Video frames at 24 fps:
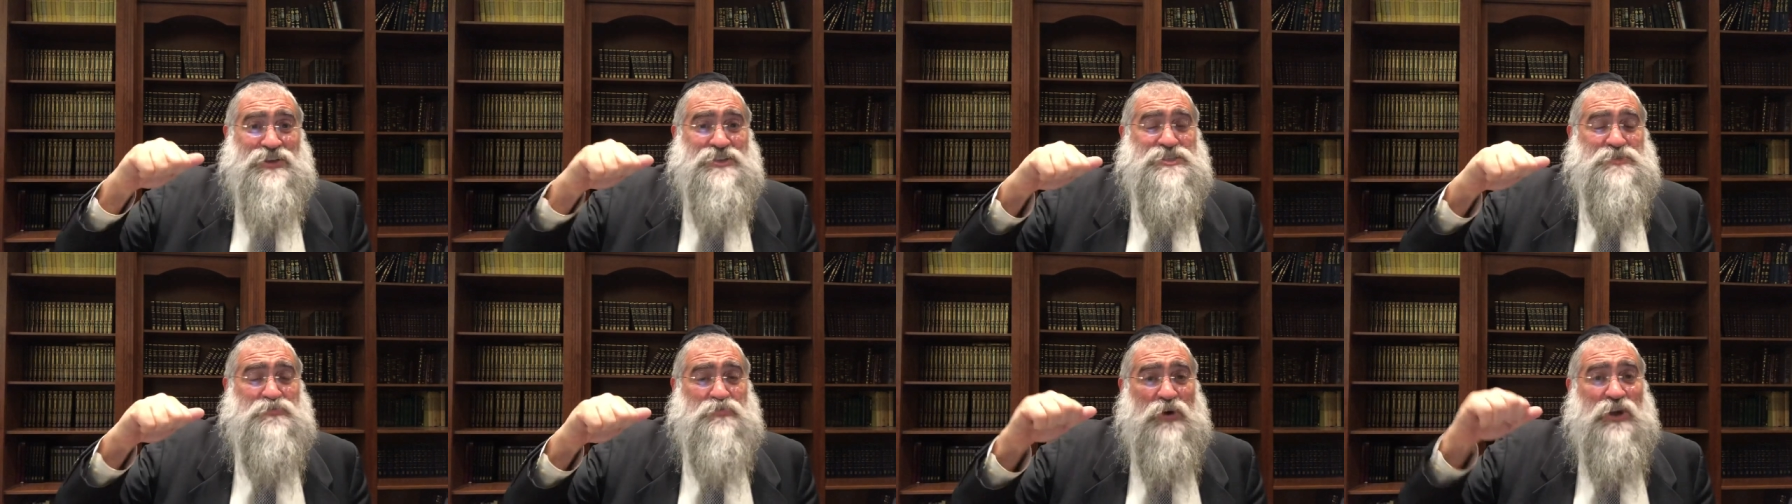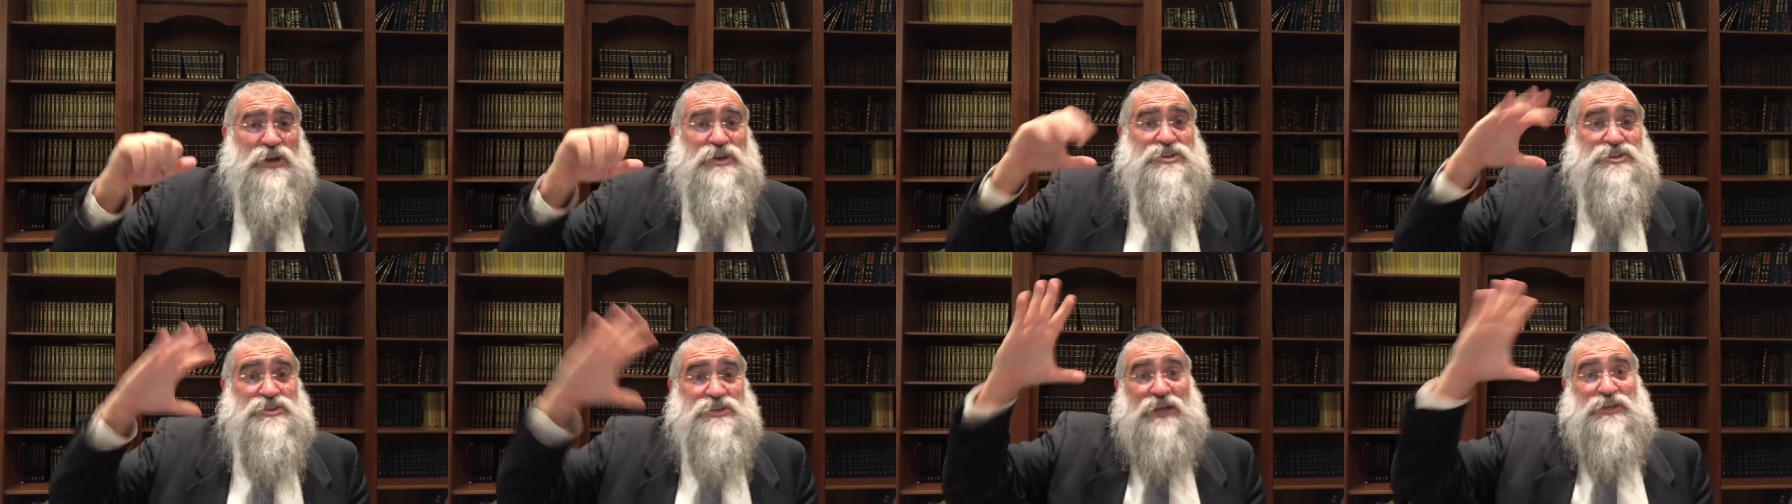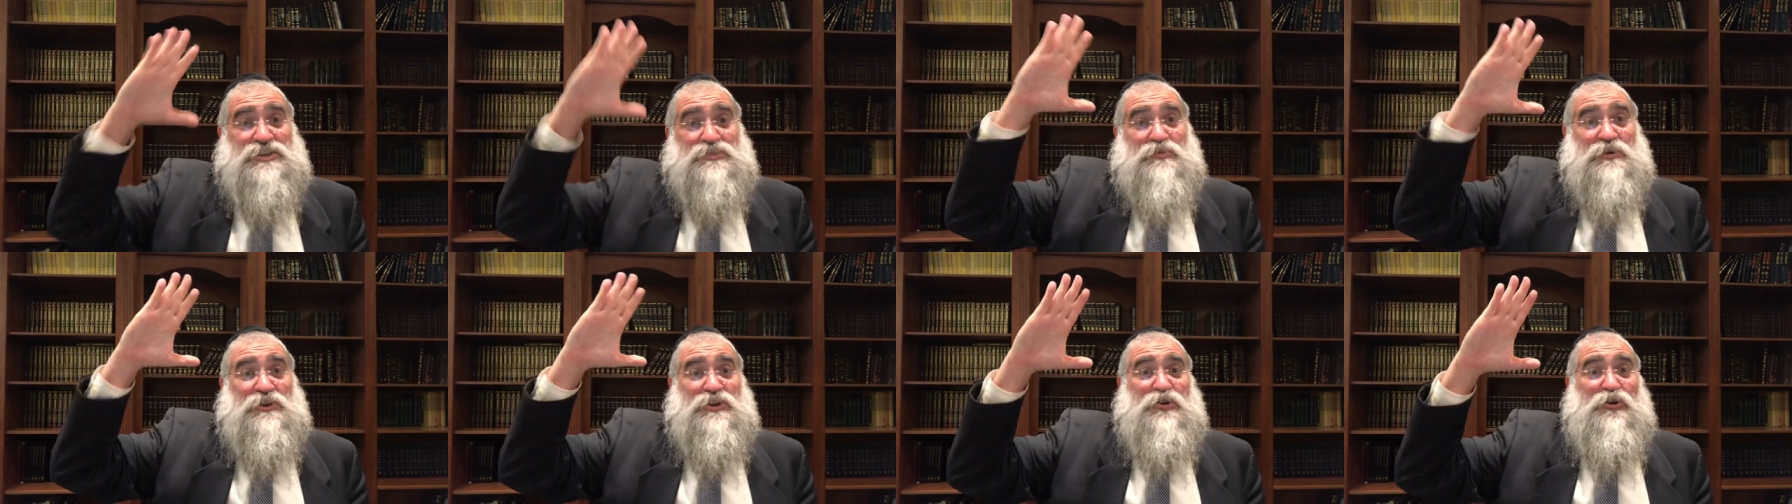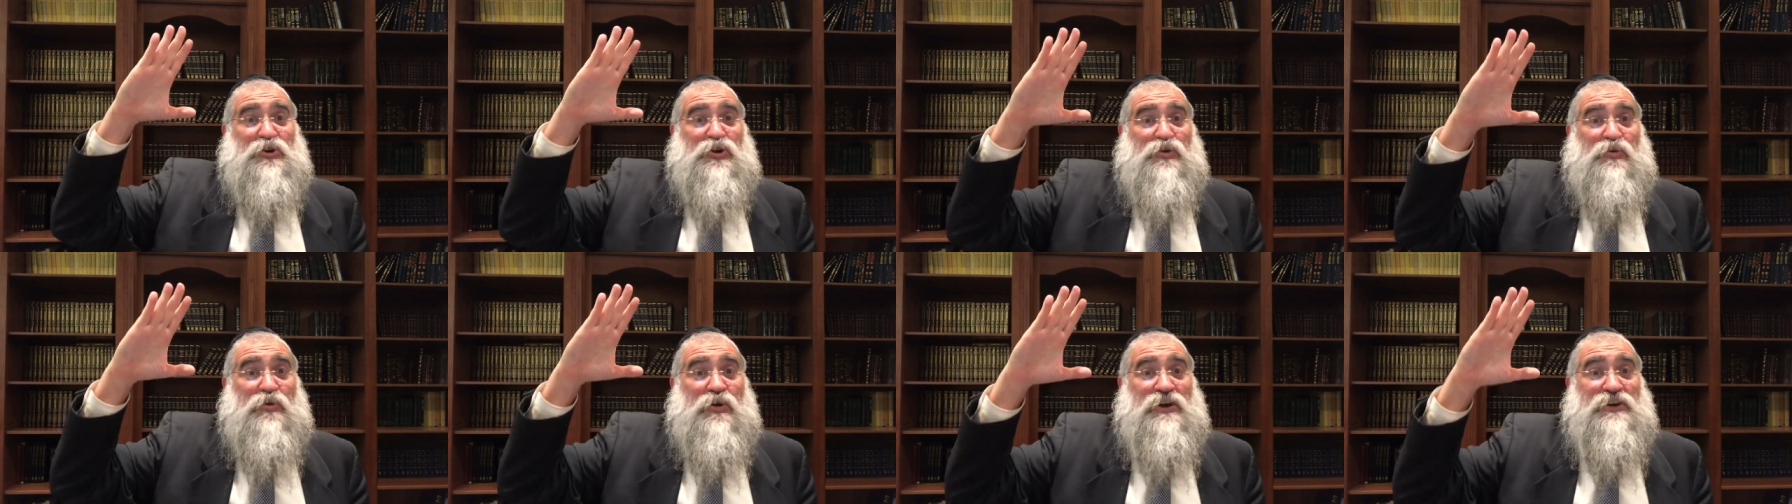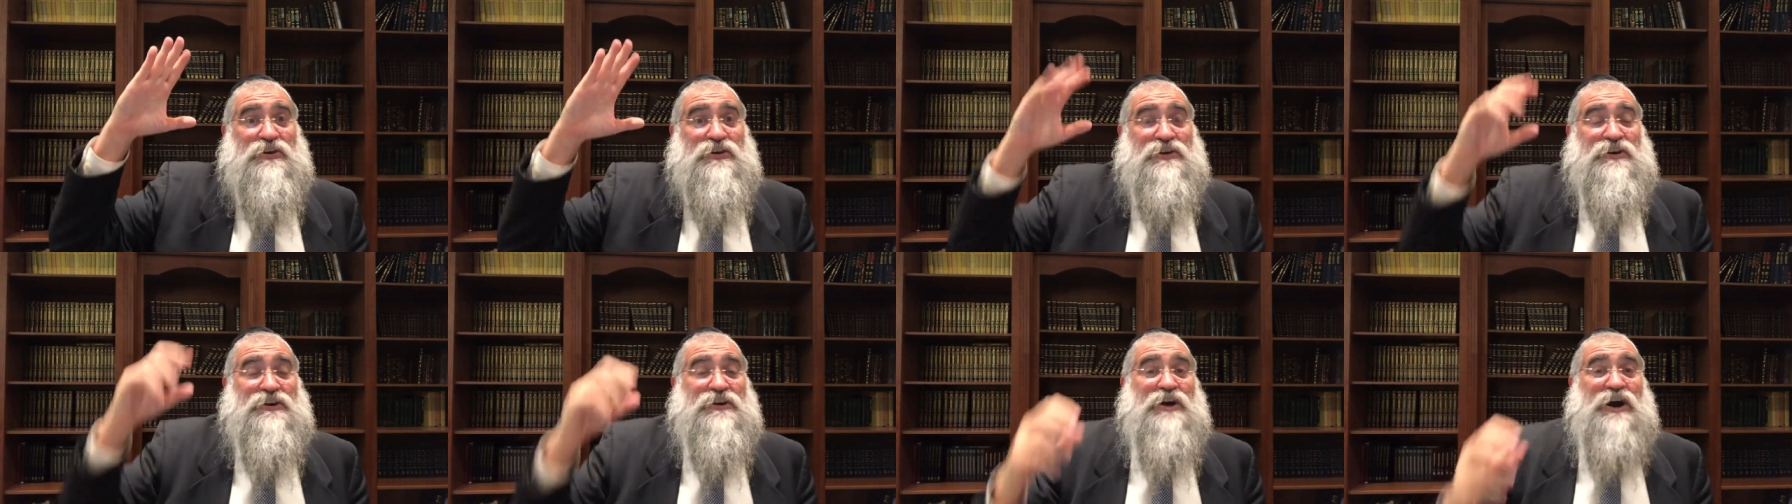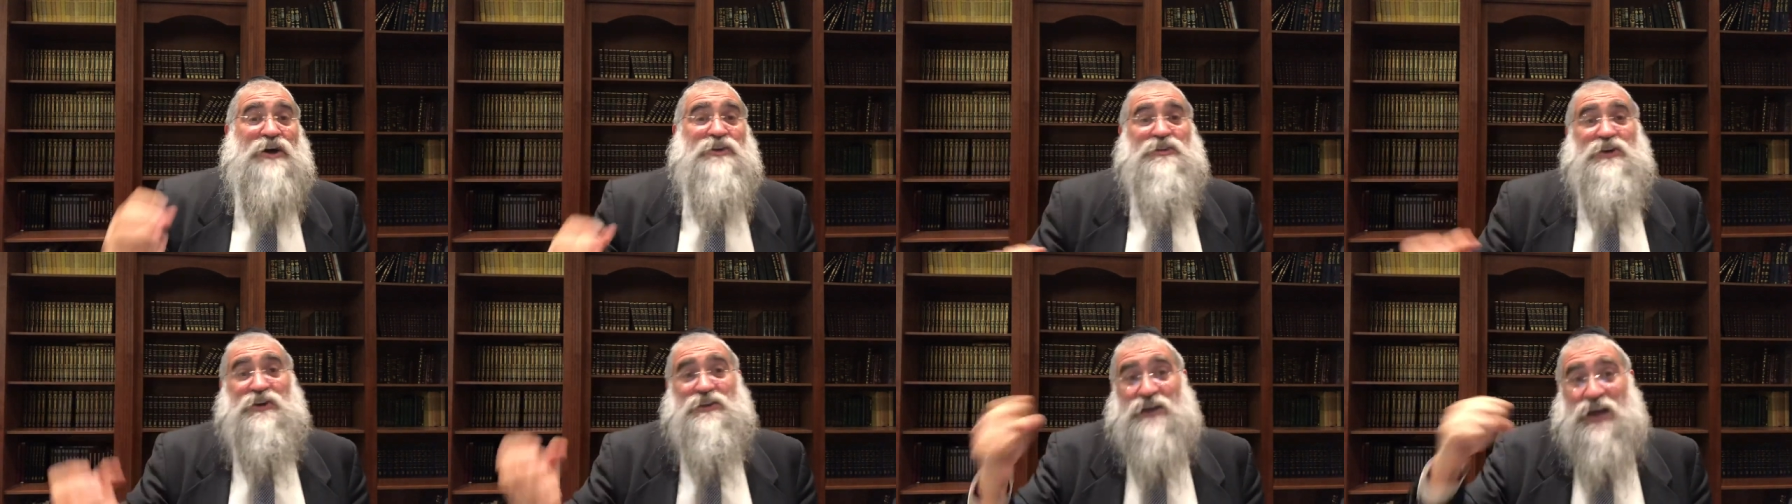inspiration that's really all one.
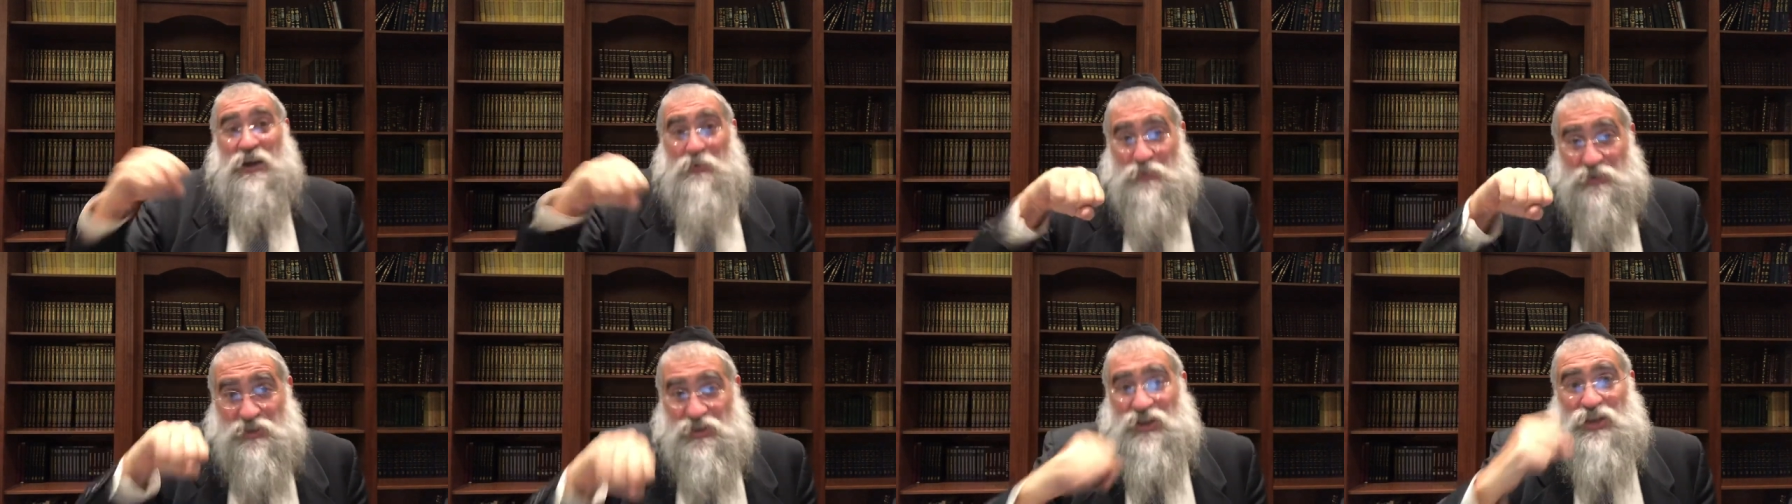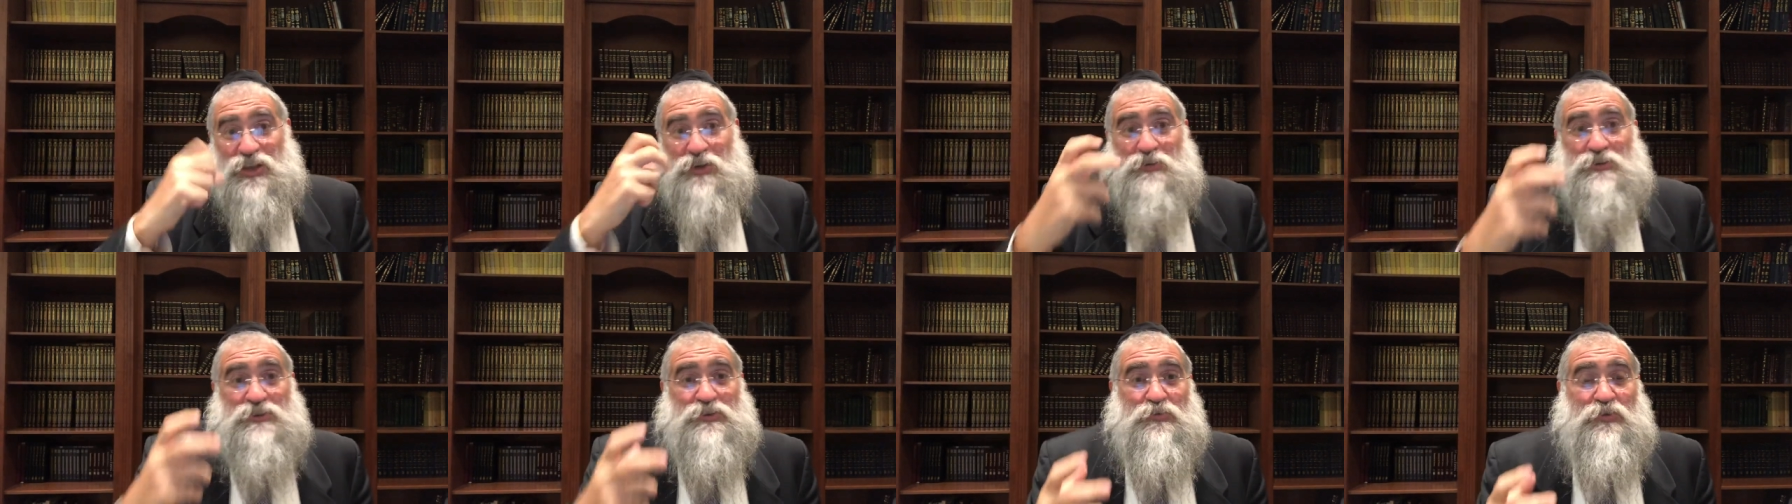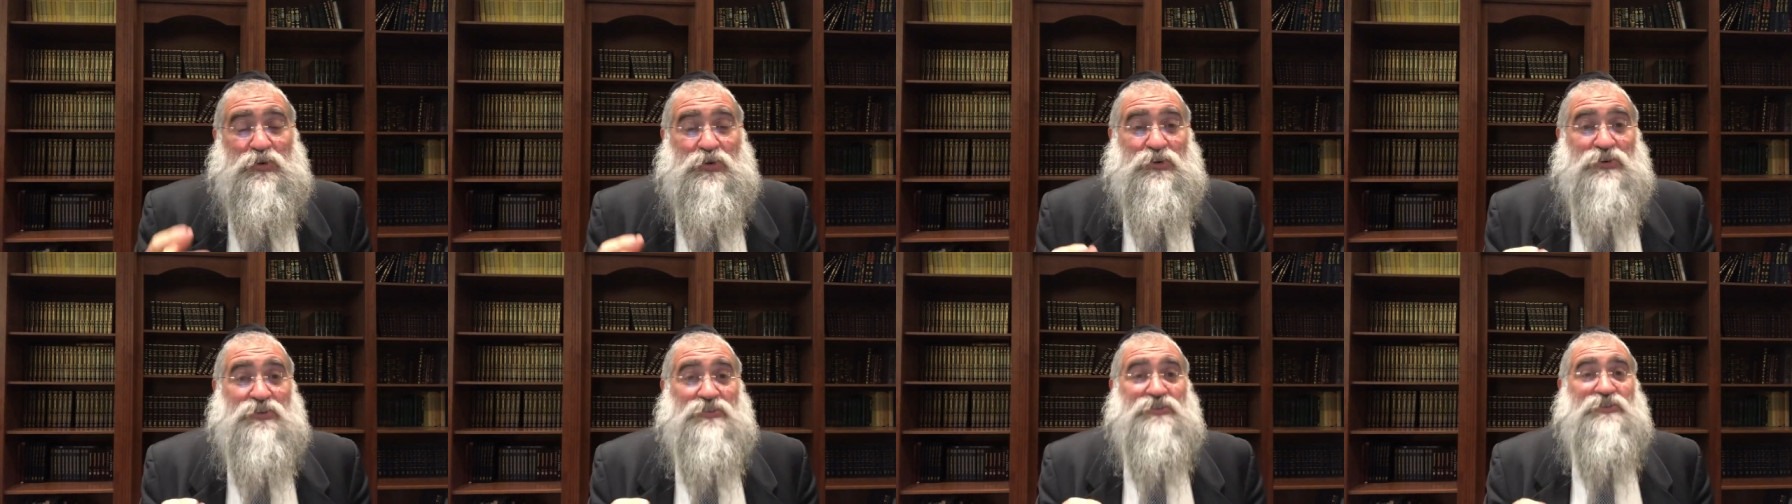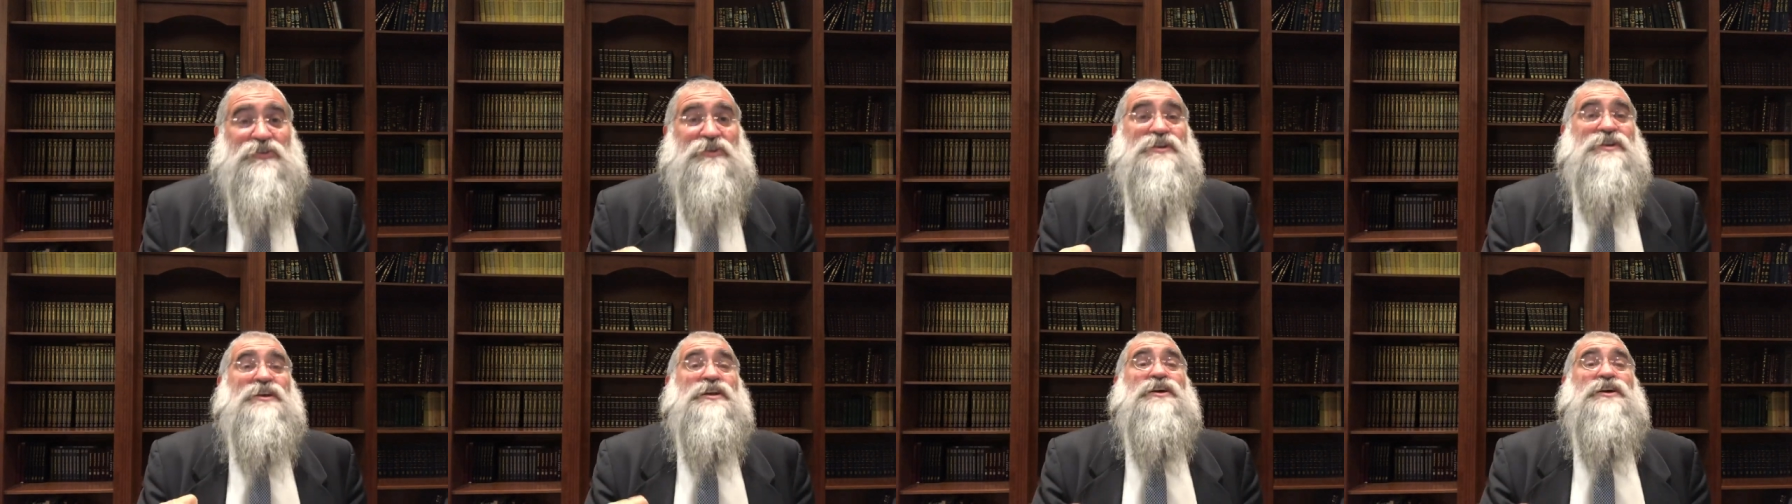On the other hand, we're dealing with the world.